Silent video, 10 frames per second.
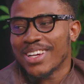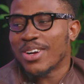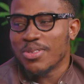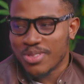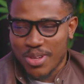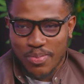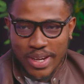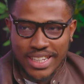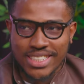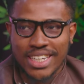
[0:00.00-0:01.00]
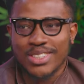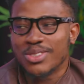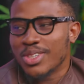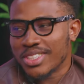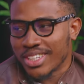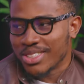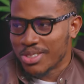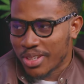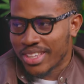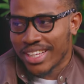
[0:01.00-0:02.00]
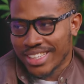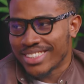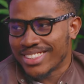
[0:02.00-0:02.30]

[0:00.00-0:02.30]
It comes with a package and you just enjoy that.